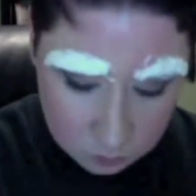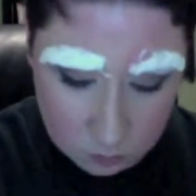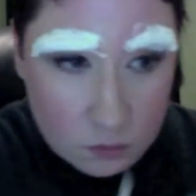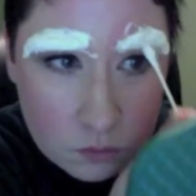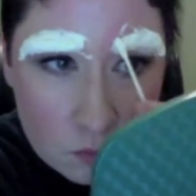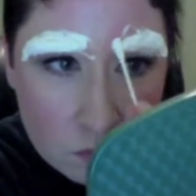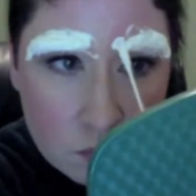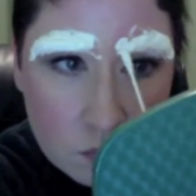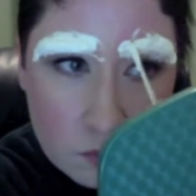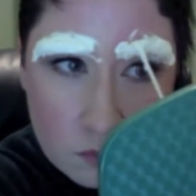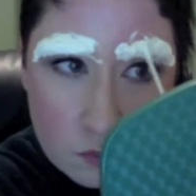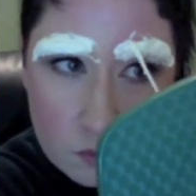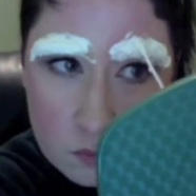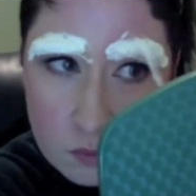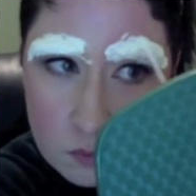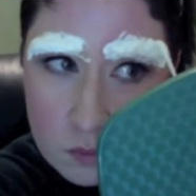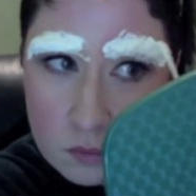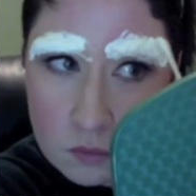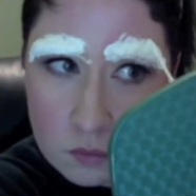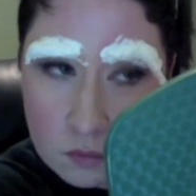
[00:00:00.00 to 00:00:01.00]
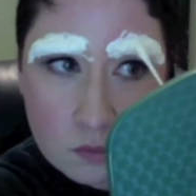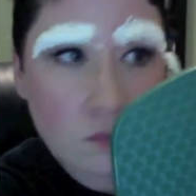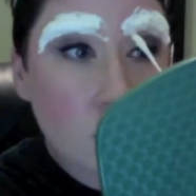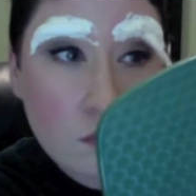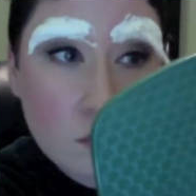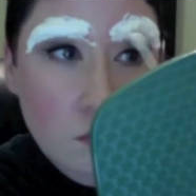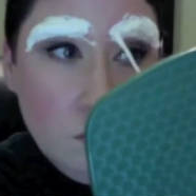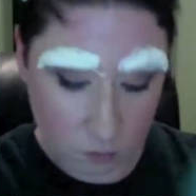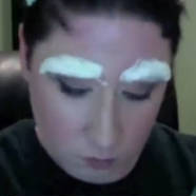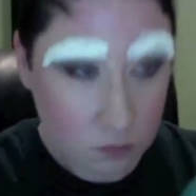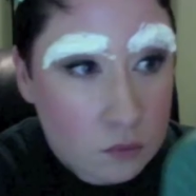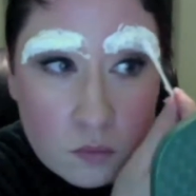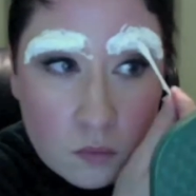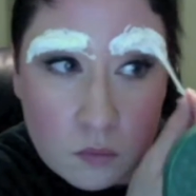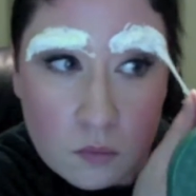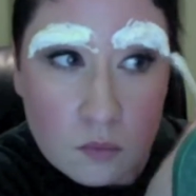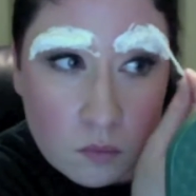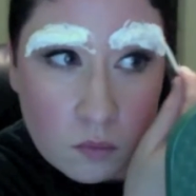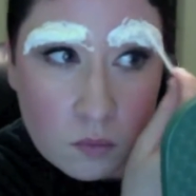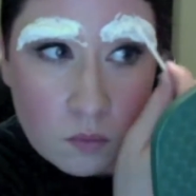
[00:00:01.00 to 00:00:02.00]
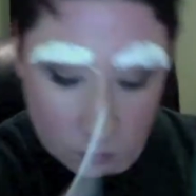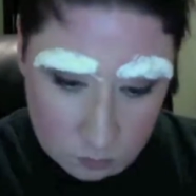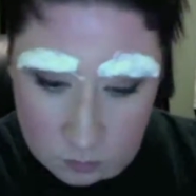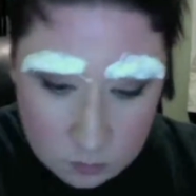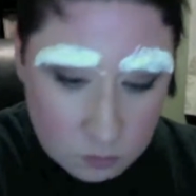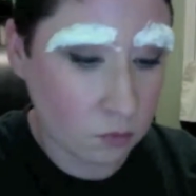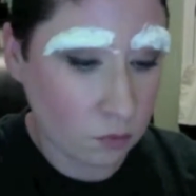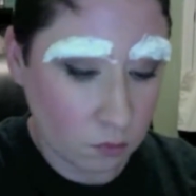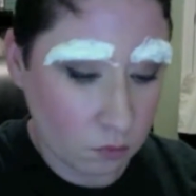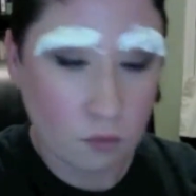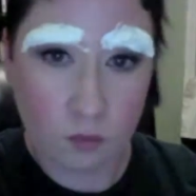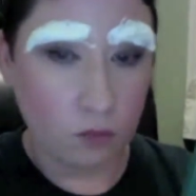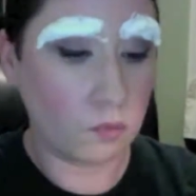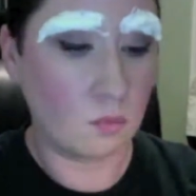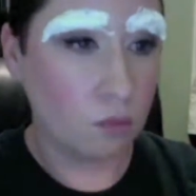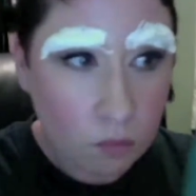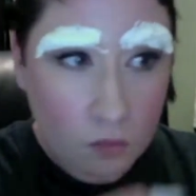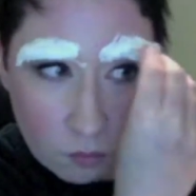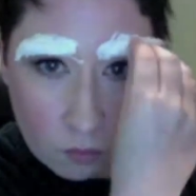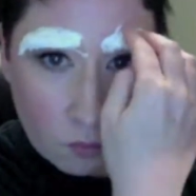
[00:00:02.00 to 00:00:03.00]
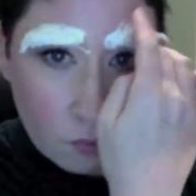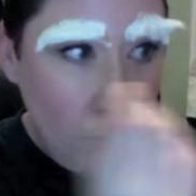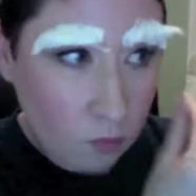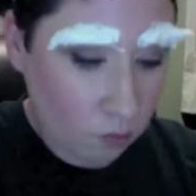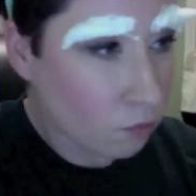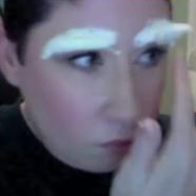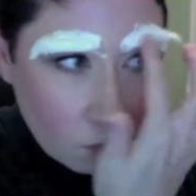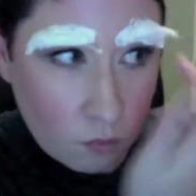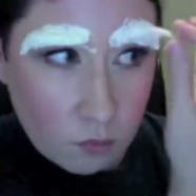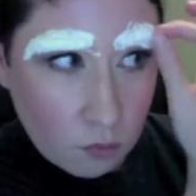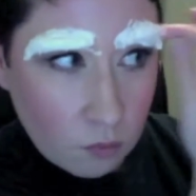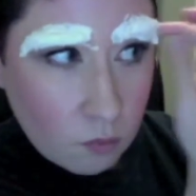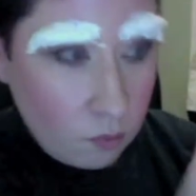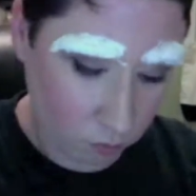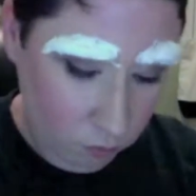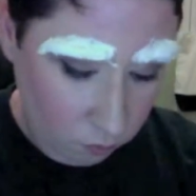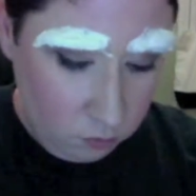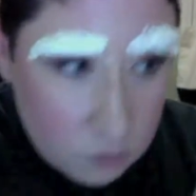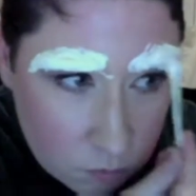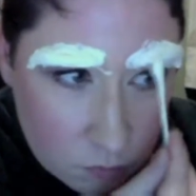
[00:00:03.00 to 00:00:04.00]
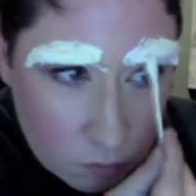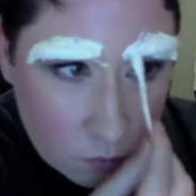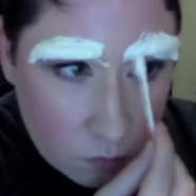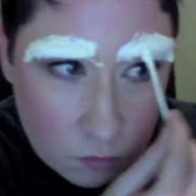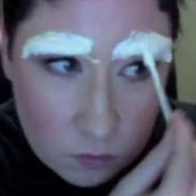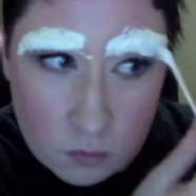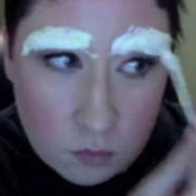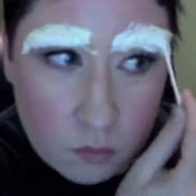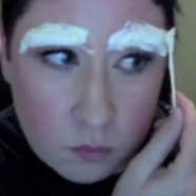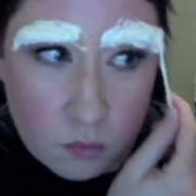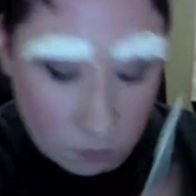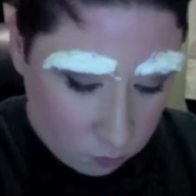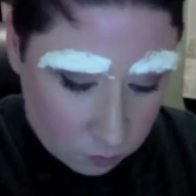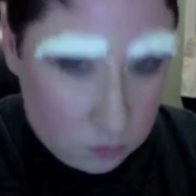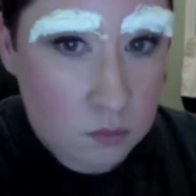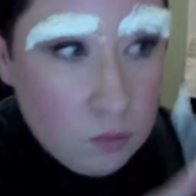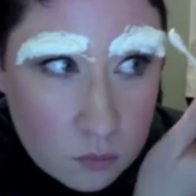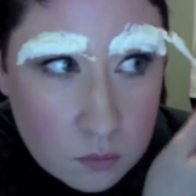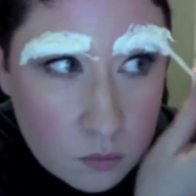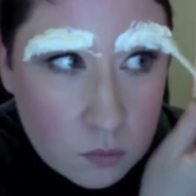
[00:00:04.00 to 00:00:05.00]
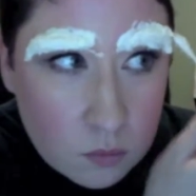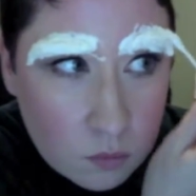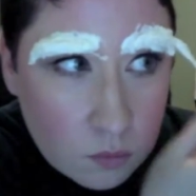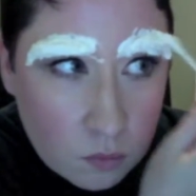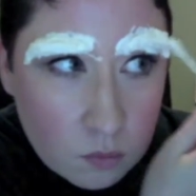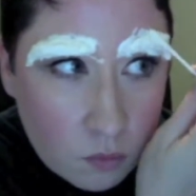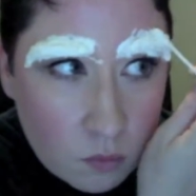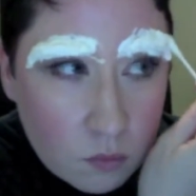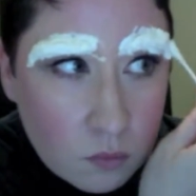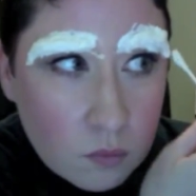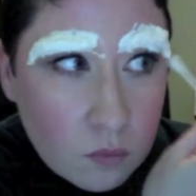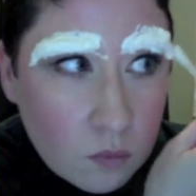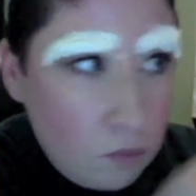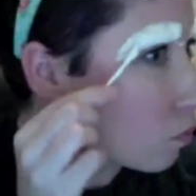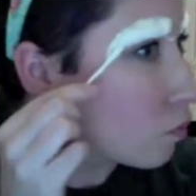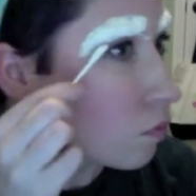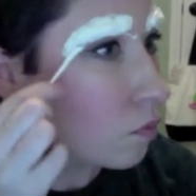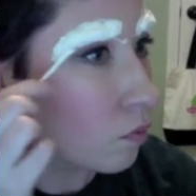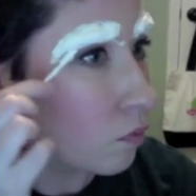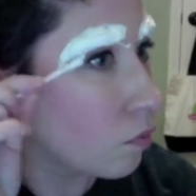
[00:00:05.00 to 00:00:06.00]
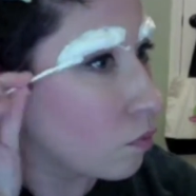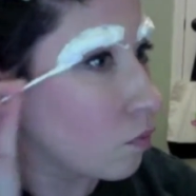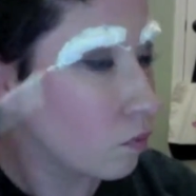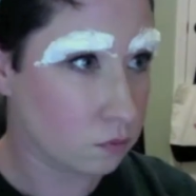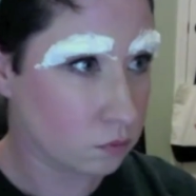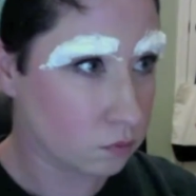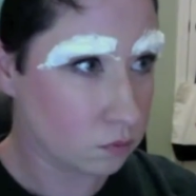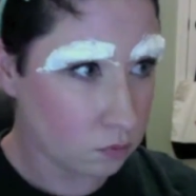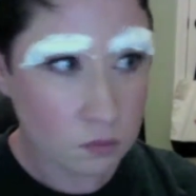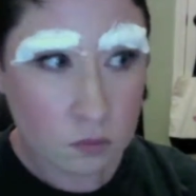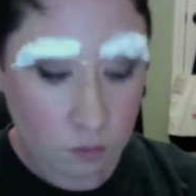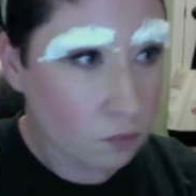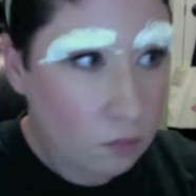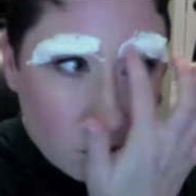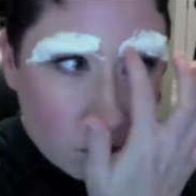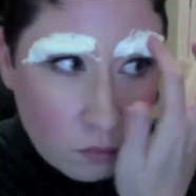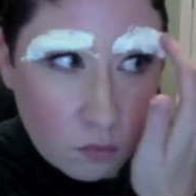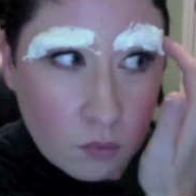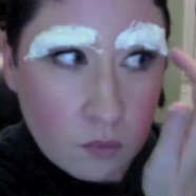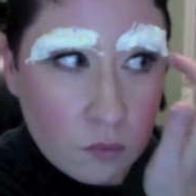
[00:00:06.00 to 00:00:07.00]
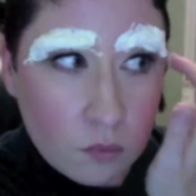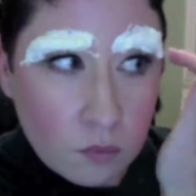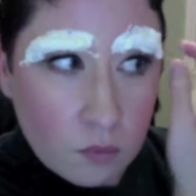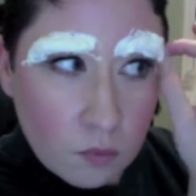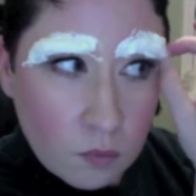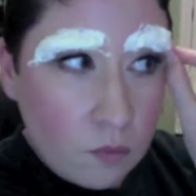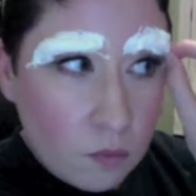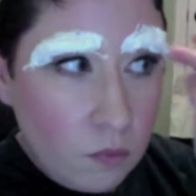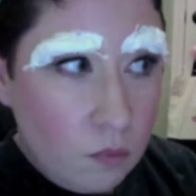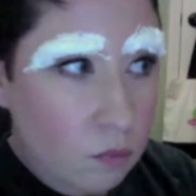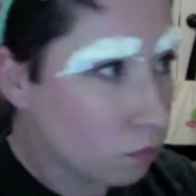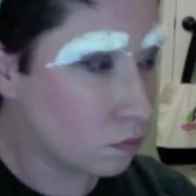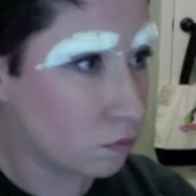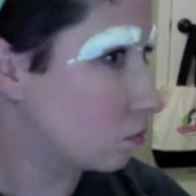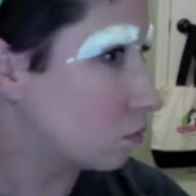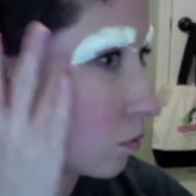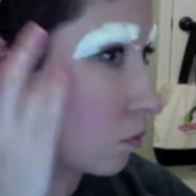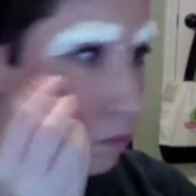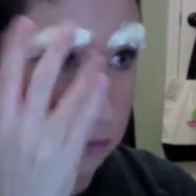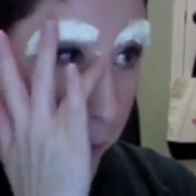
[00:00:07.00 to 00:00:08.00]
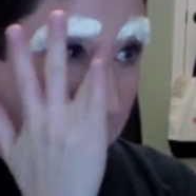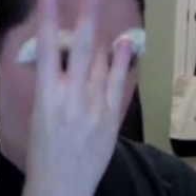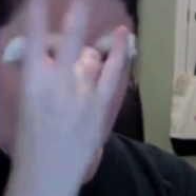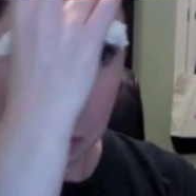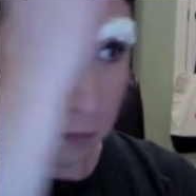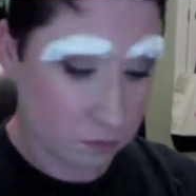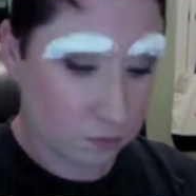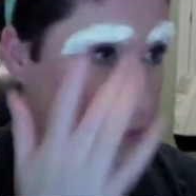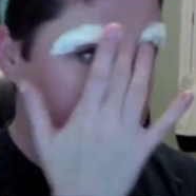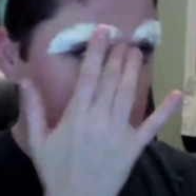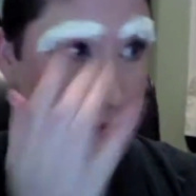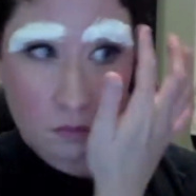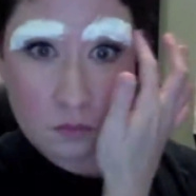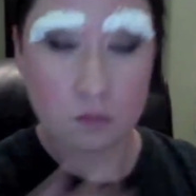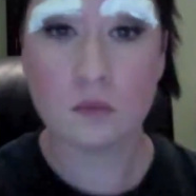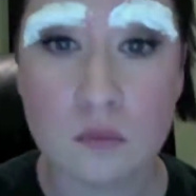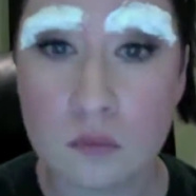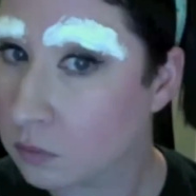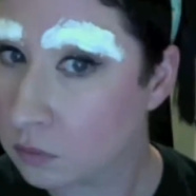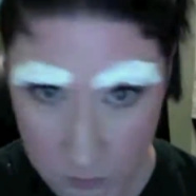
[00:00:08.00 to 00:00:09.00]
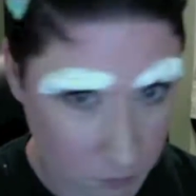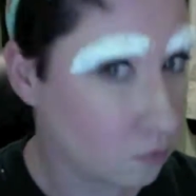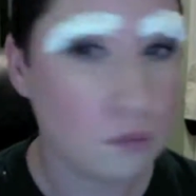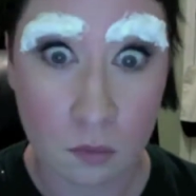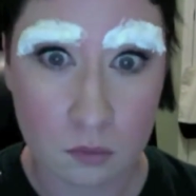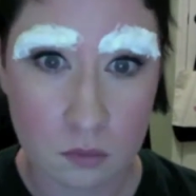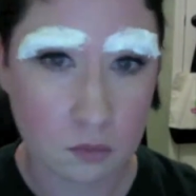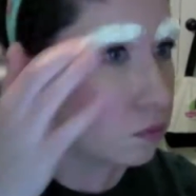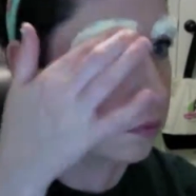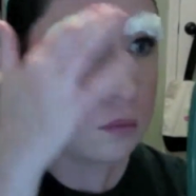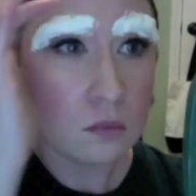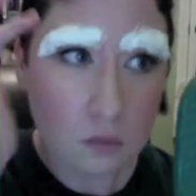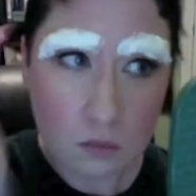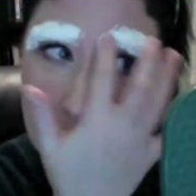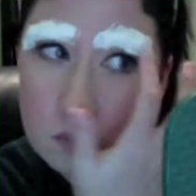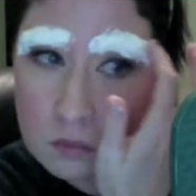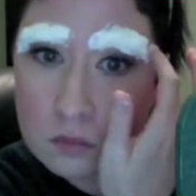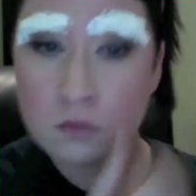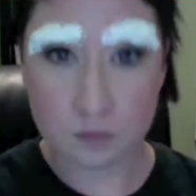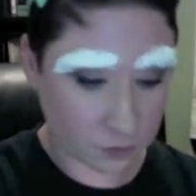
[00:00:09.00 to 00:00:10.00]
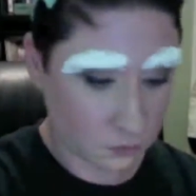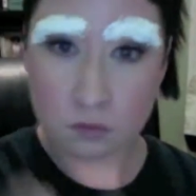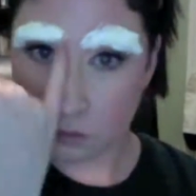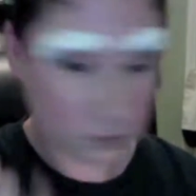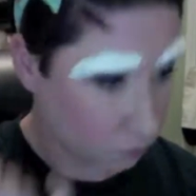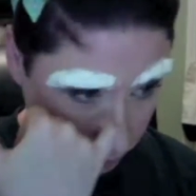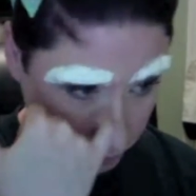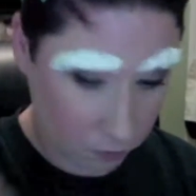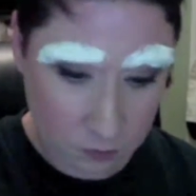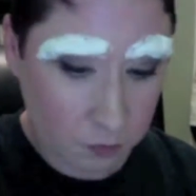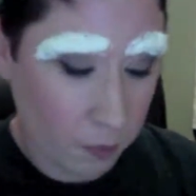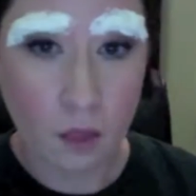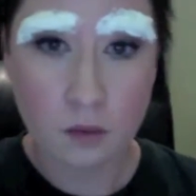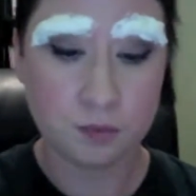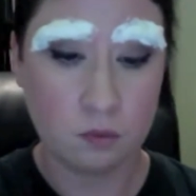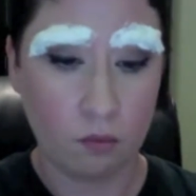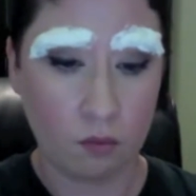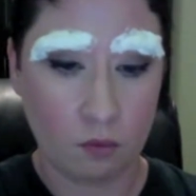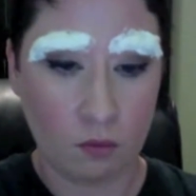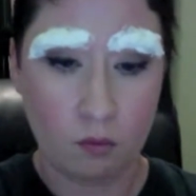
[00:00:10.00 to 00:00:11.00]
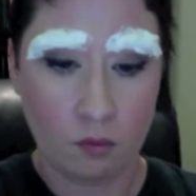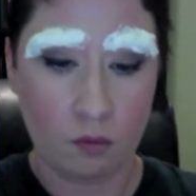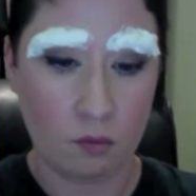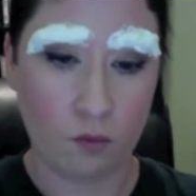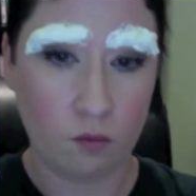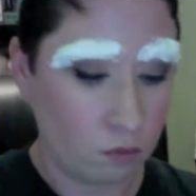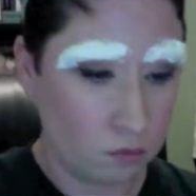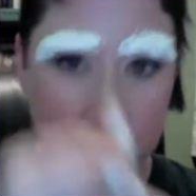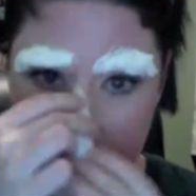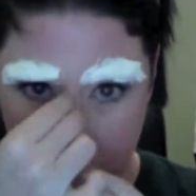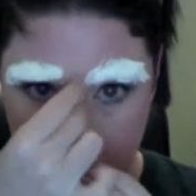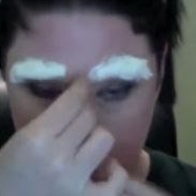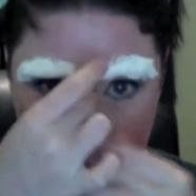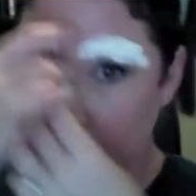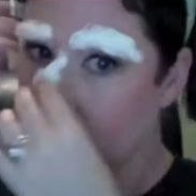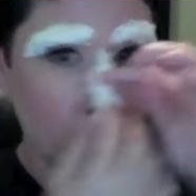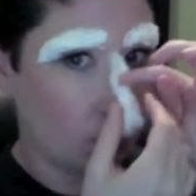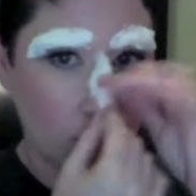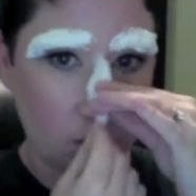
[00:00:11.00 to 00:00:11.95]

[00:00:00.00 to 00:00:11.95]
now can actually be reused if you take it off properly, and all you have to do is pull it off gently, and you can reuse the